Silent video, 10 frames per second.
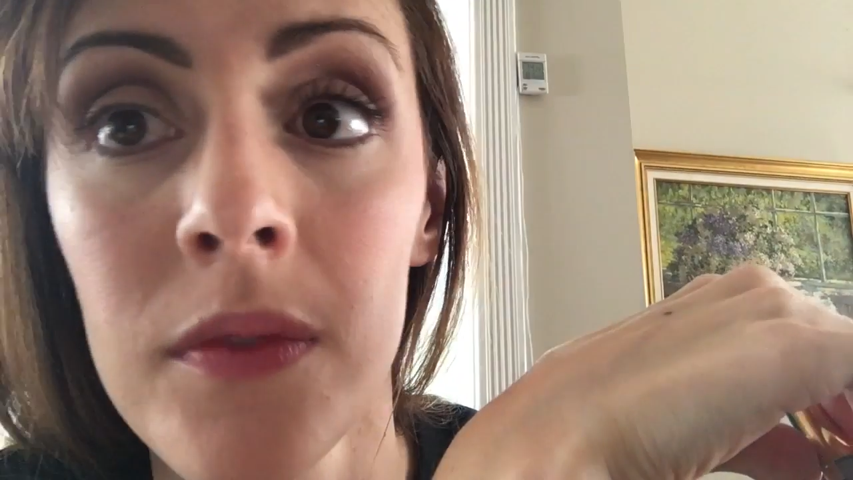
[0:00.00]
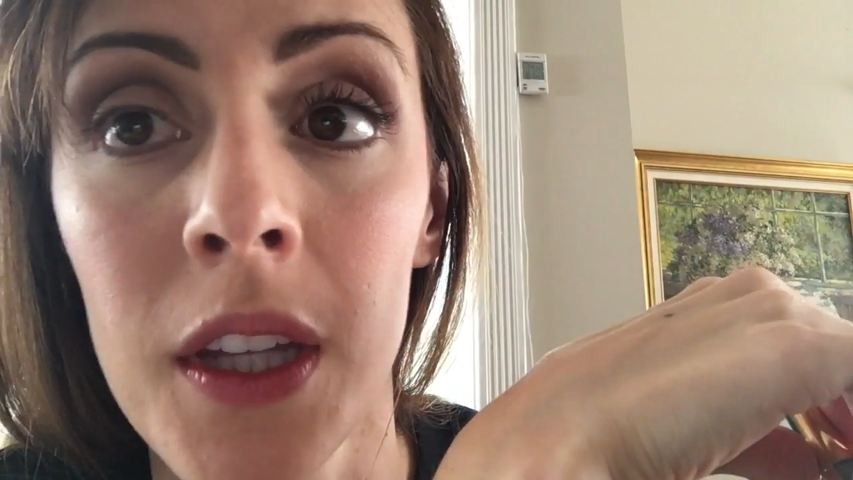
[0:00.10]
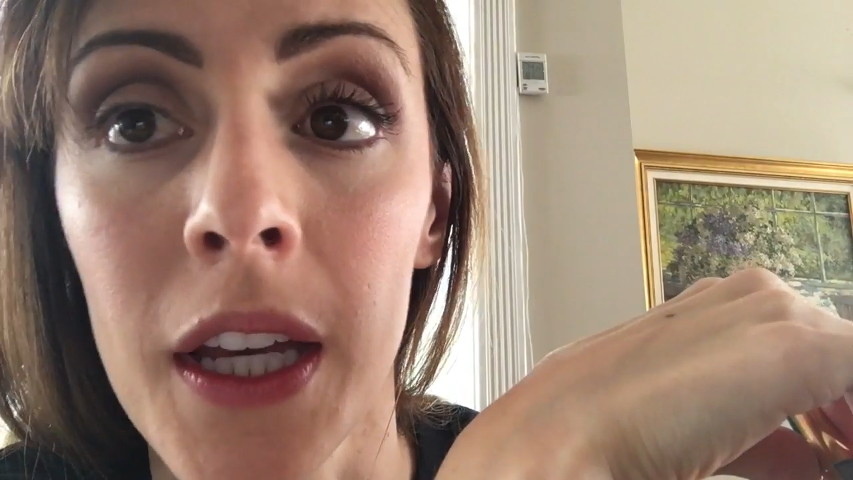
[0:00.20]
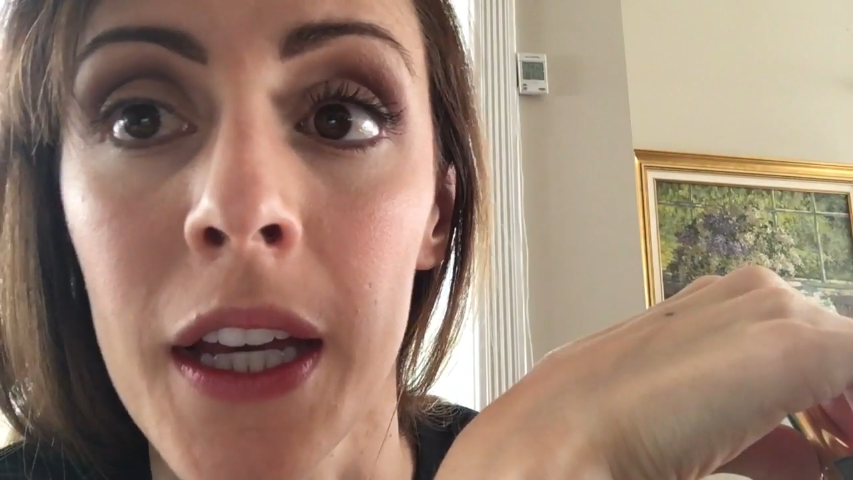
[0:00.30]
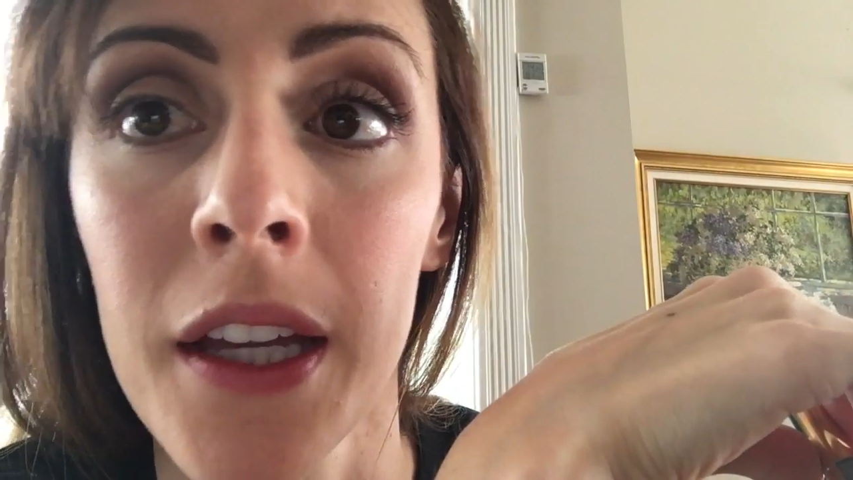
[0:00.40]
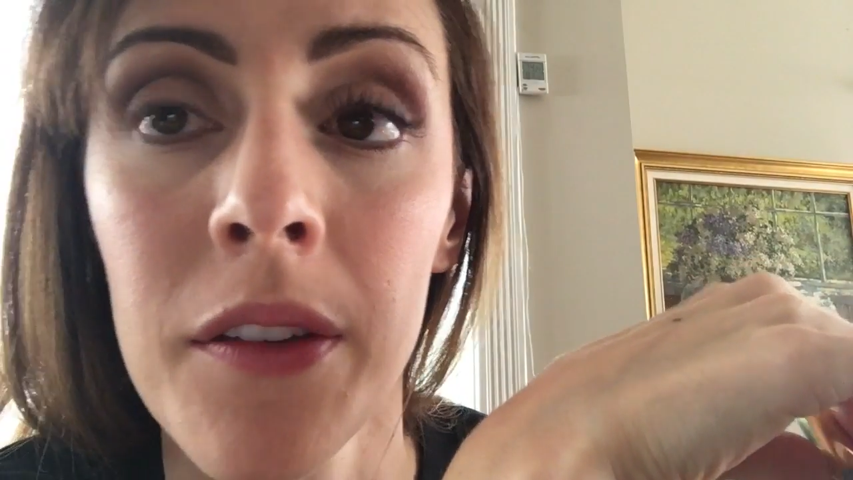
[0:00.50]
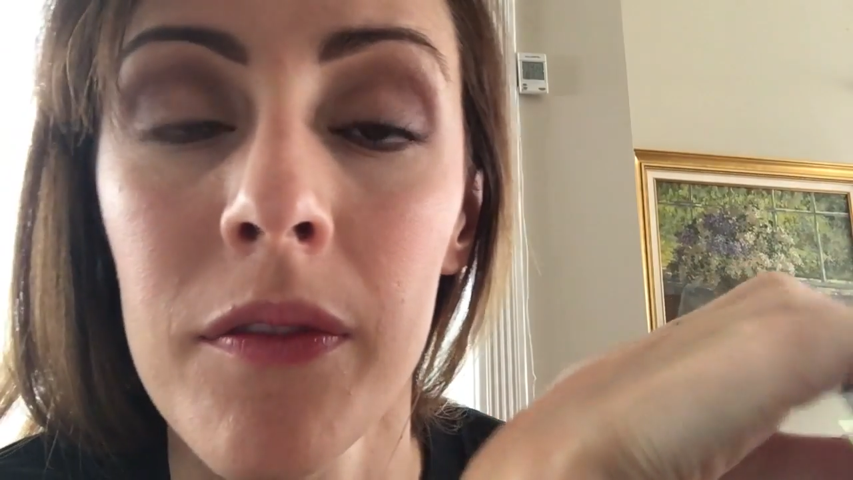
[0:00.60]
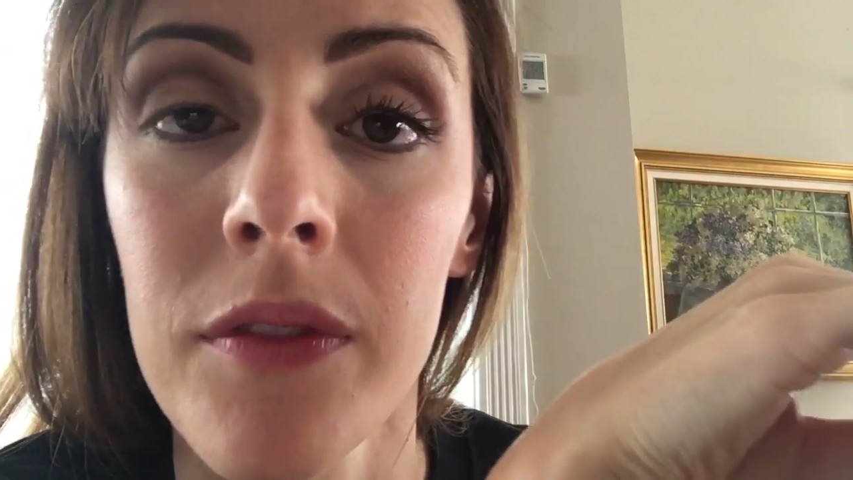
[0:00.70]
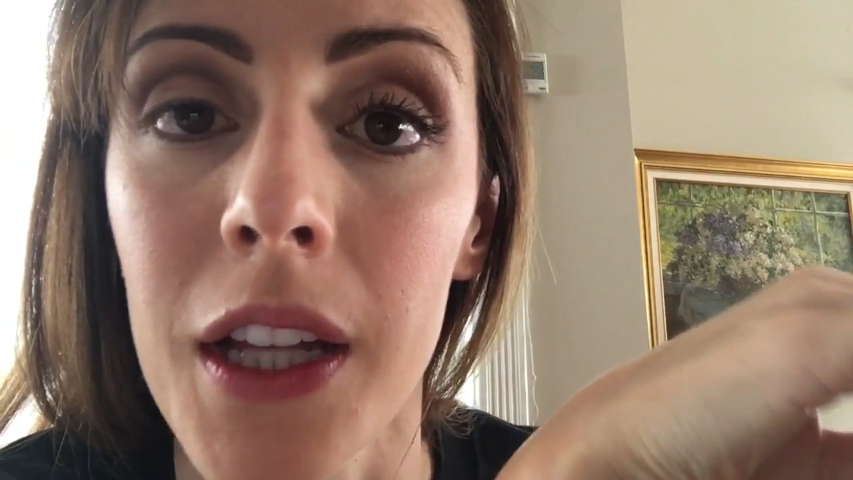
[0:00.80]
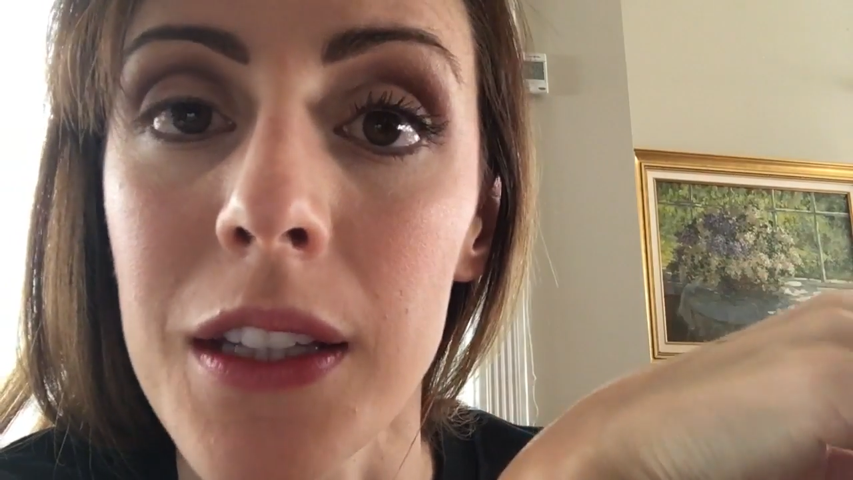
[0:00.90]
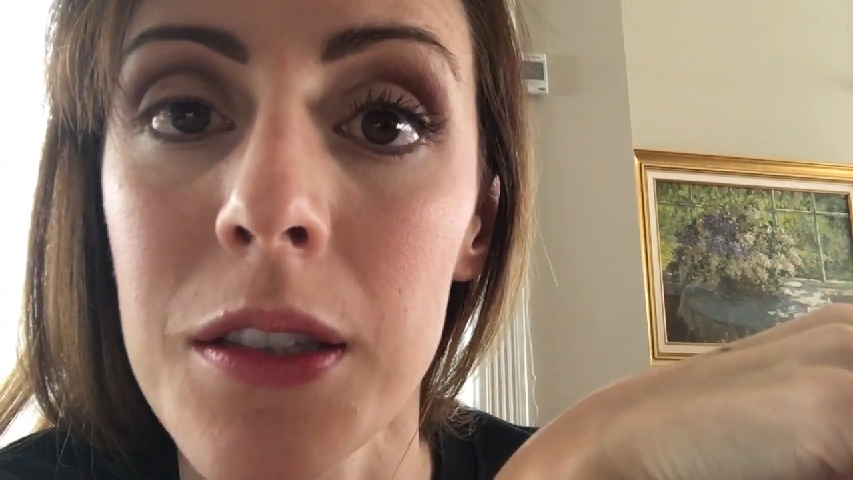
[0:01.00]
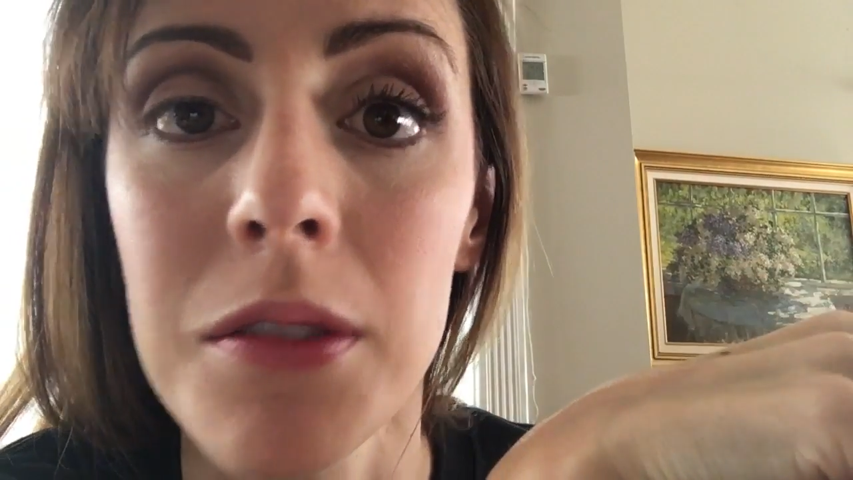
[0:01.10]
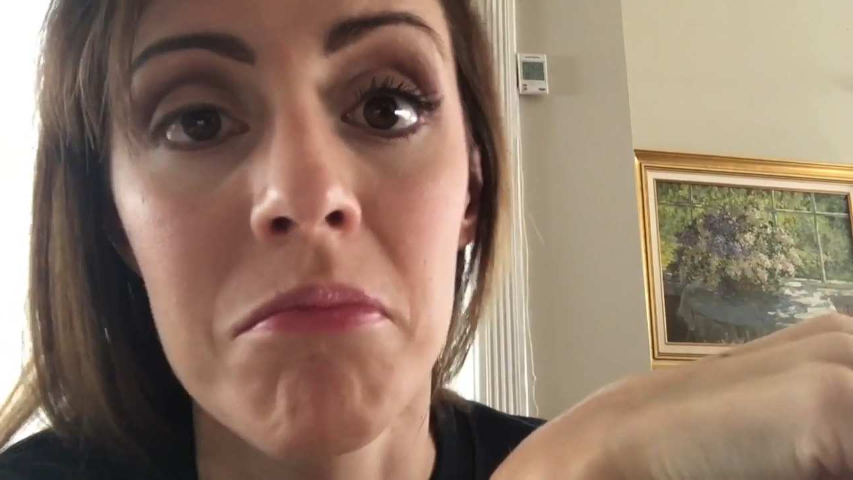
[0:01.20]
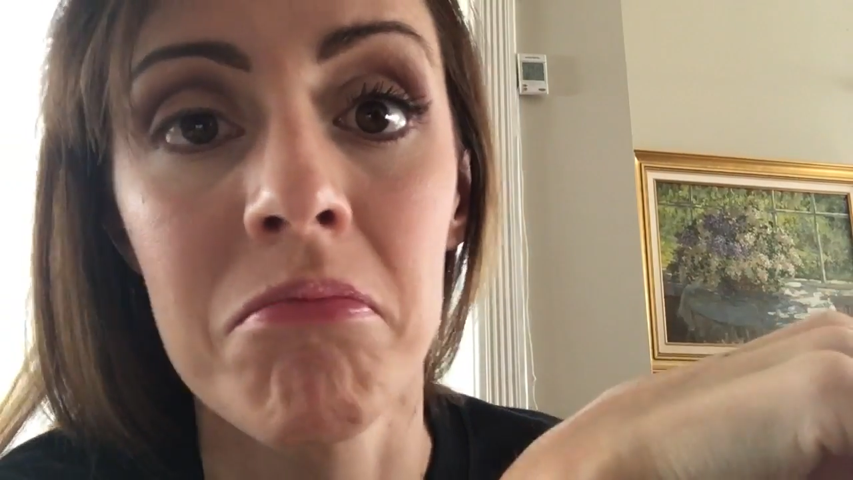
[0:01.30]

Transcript: Okay, that's